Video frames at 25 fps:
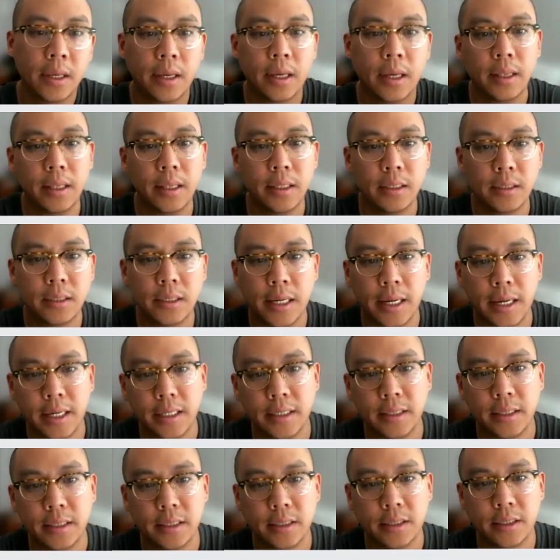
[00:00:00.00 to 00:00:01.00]
In this
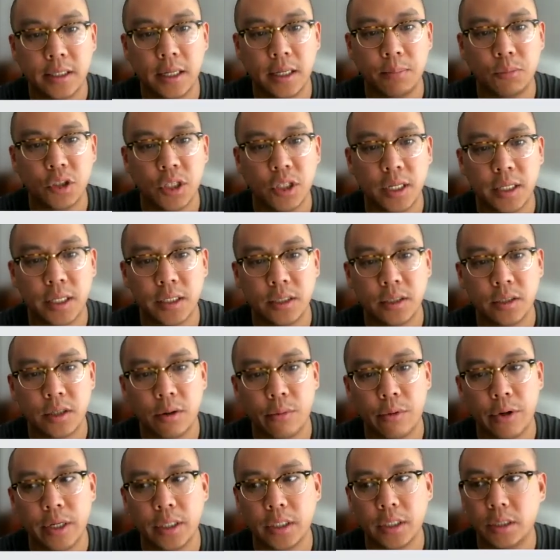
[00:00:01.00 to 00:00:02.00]
case, the subject is
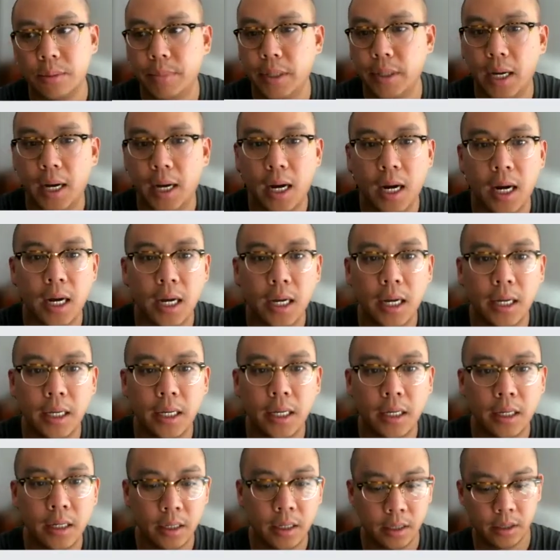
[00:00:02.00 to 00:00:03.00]
going to be
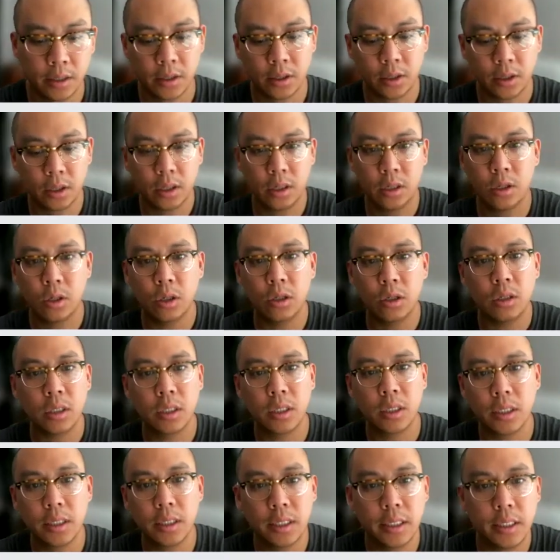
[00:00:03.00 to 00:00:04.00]
I.
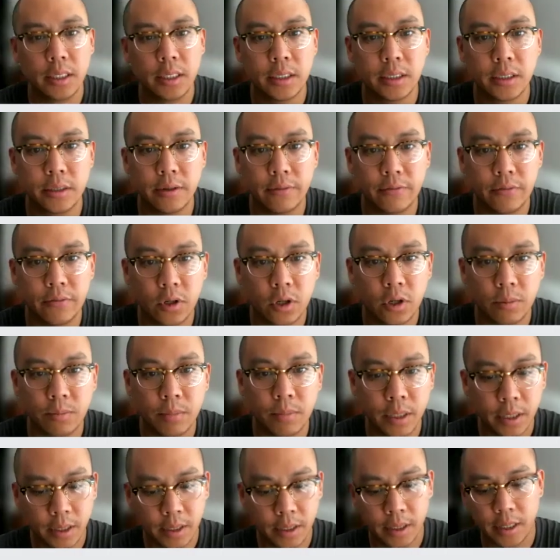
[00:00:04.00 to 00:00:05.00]
Cooked is the
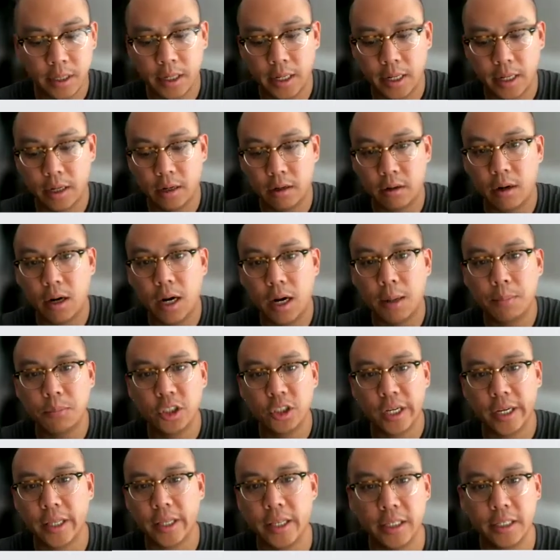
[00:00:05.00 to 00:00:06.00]
verb, and our
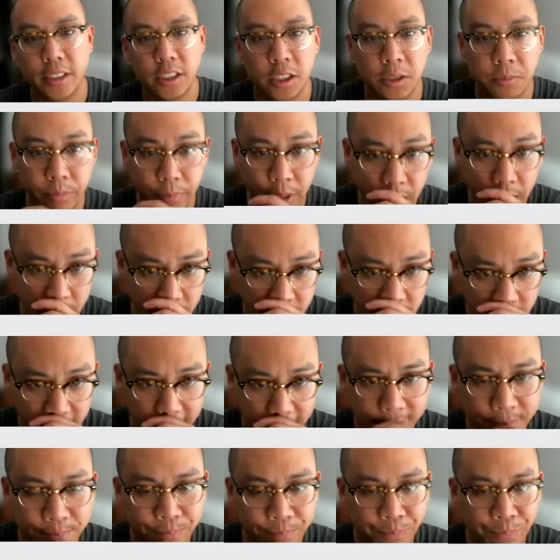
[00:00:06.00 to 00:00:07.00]
object is
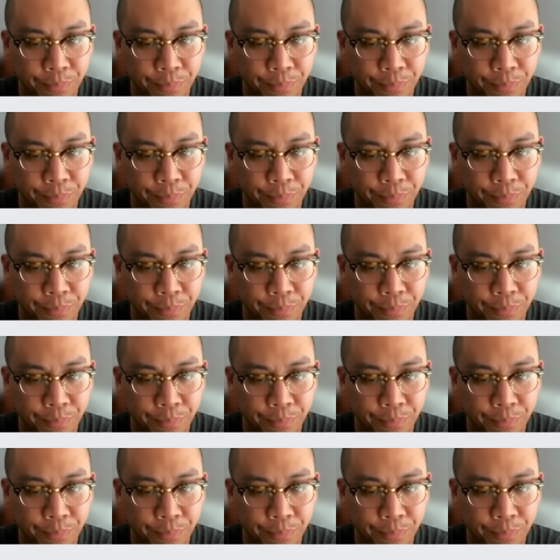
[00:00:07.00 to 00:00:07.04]
pizza.